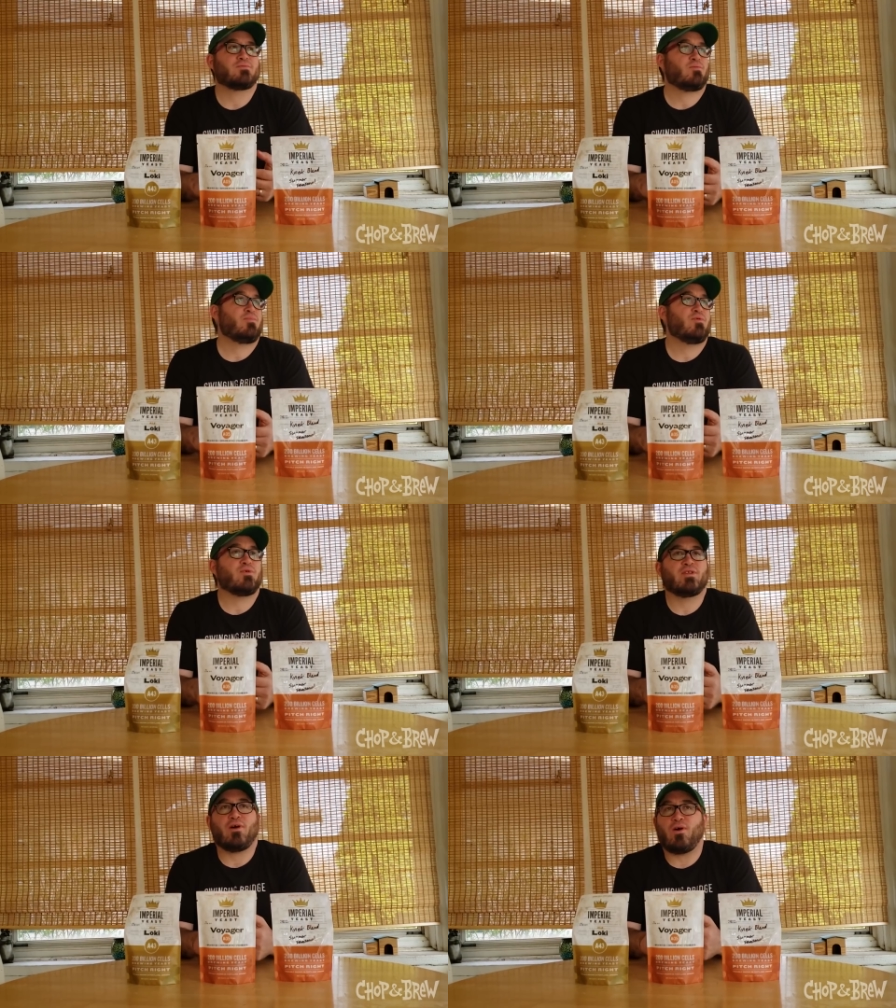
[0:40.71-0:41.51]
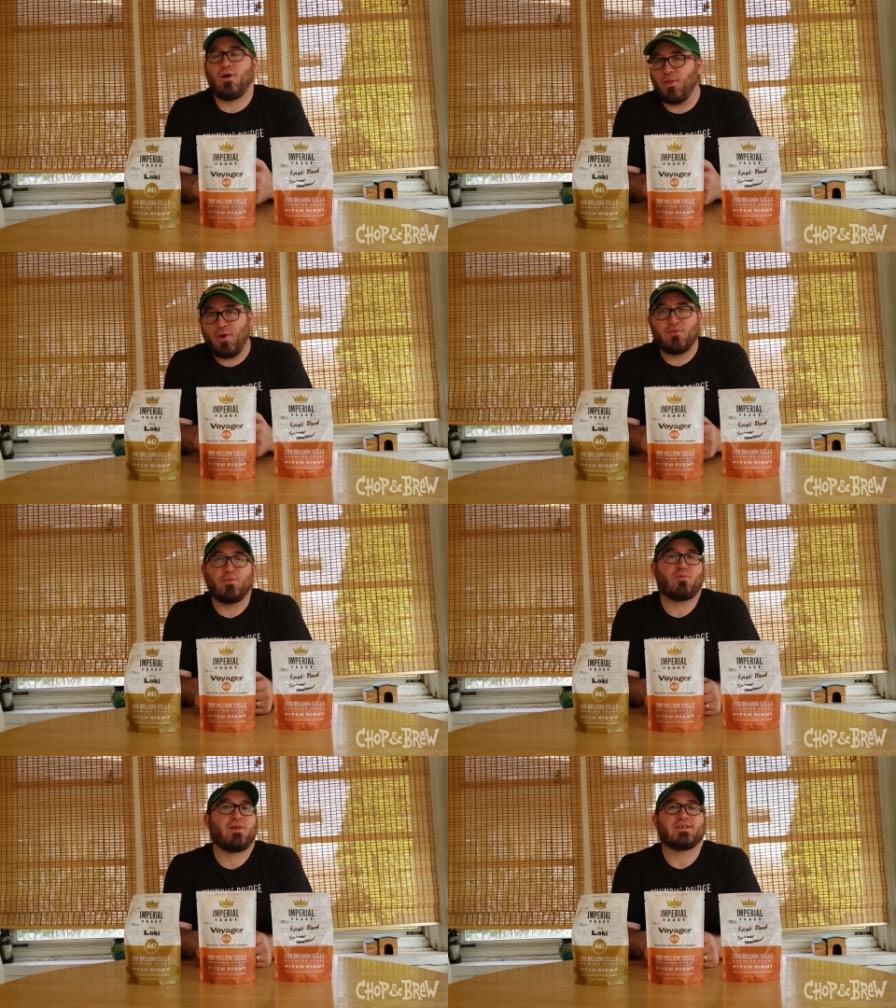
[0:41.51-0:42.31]
We're brewing all over
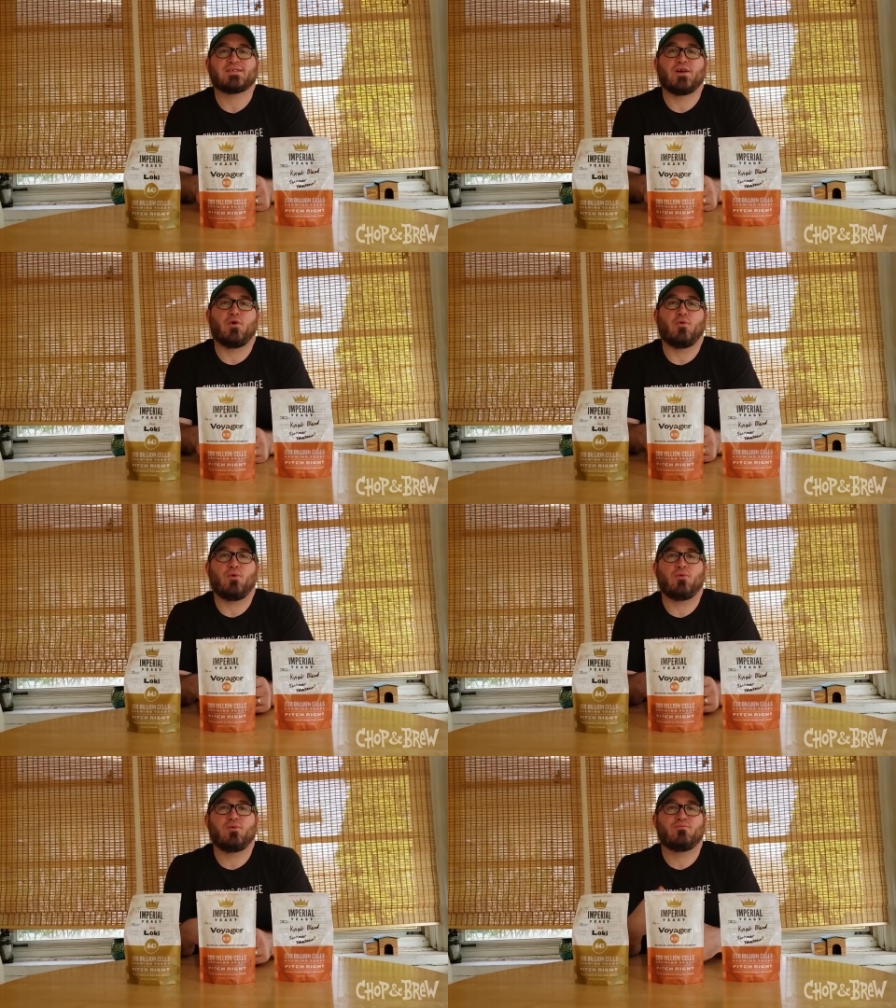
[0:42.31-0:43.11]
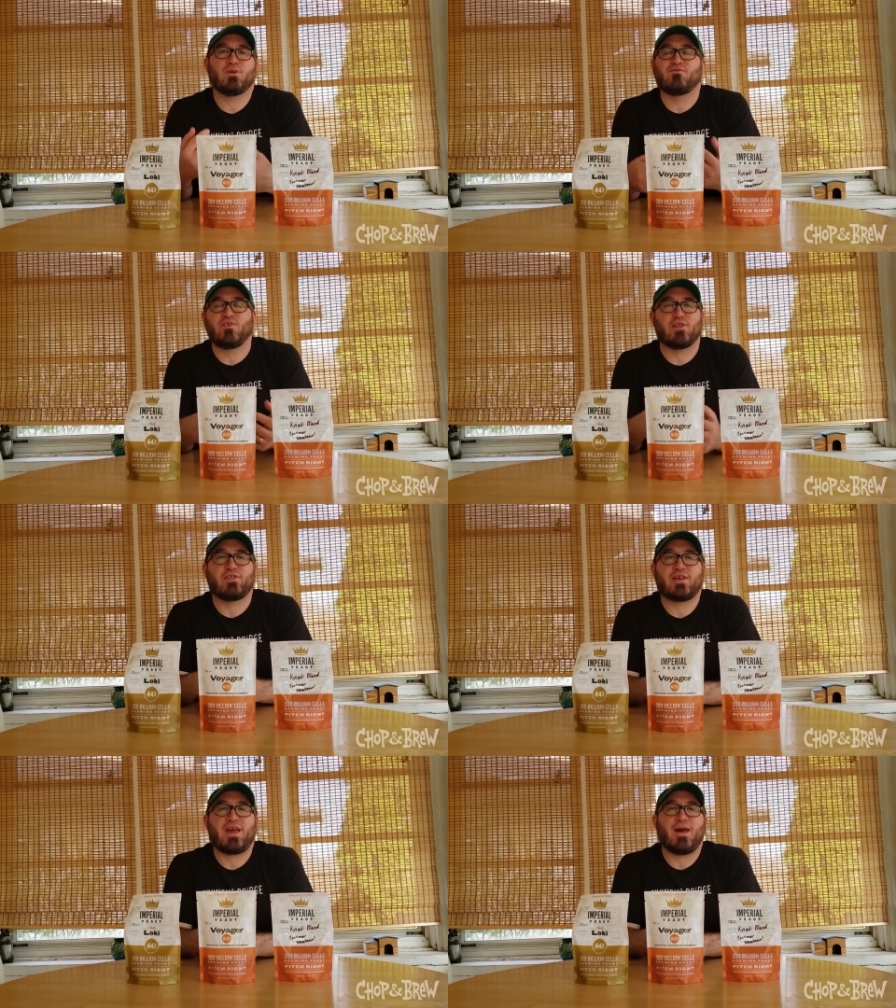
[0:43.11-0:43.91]
the place. So we've been
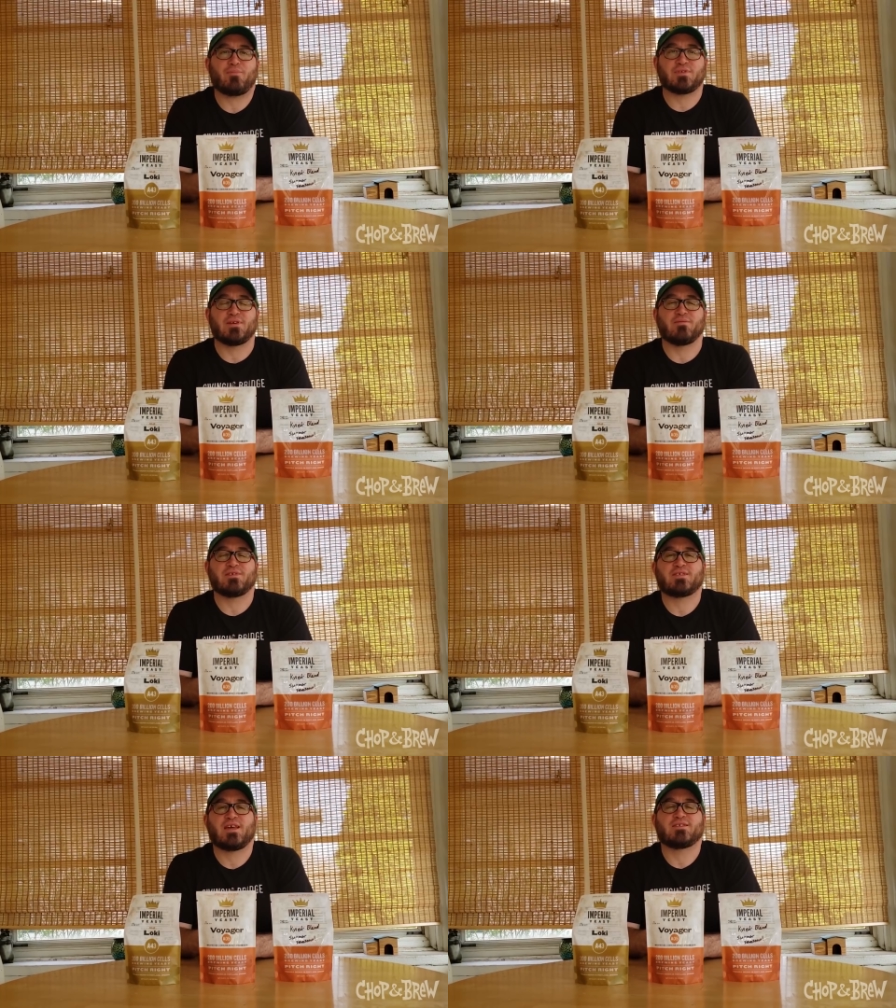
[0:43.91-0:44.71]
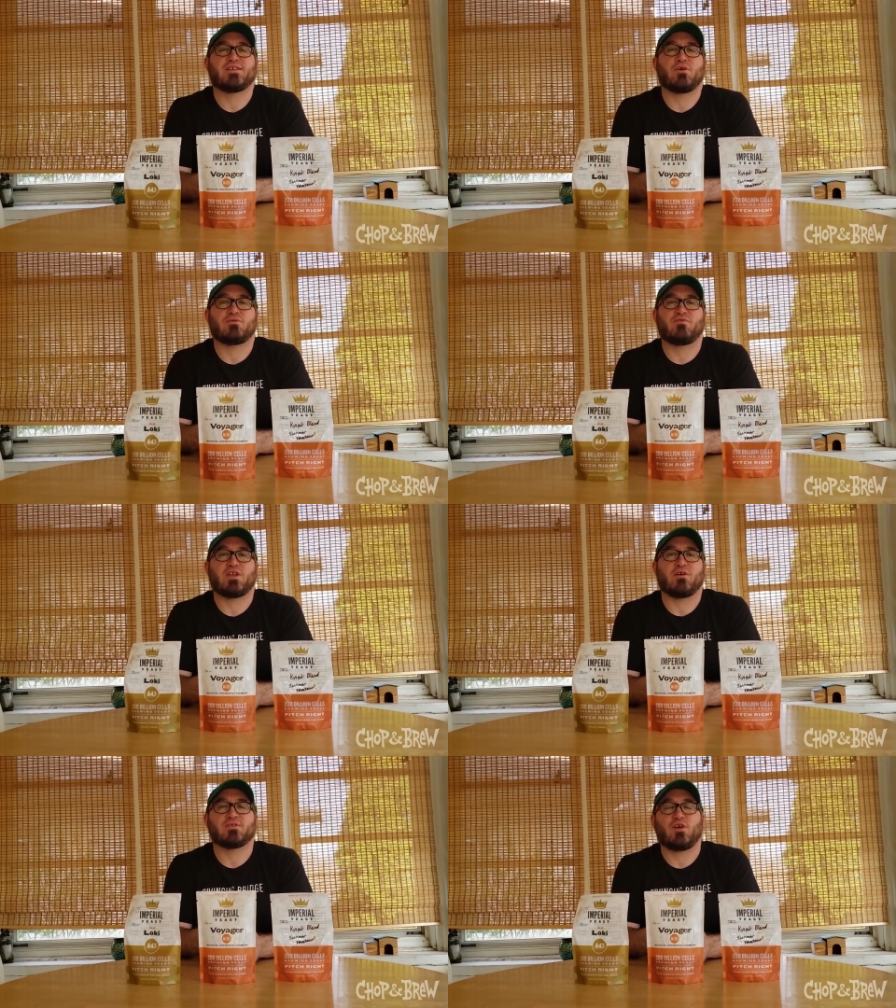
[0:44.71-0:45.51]
filling the gap with some of these tasting notes
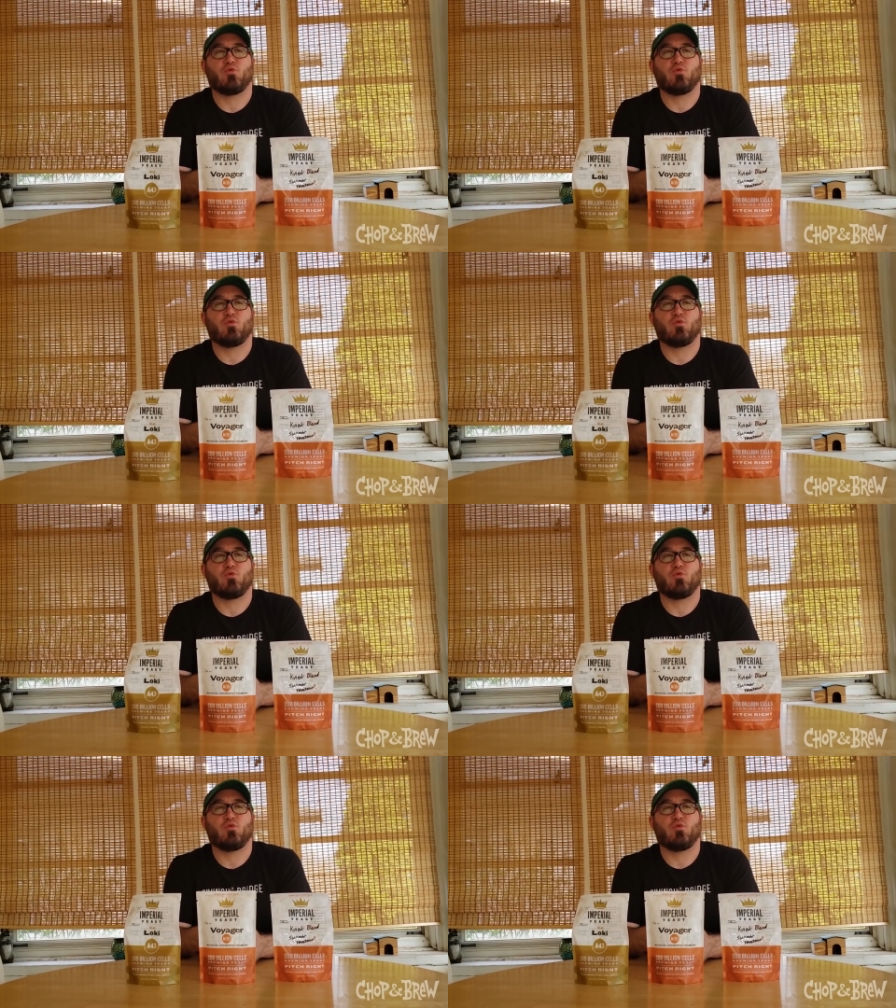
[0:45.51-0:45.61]
videos.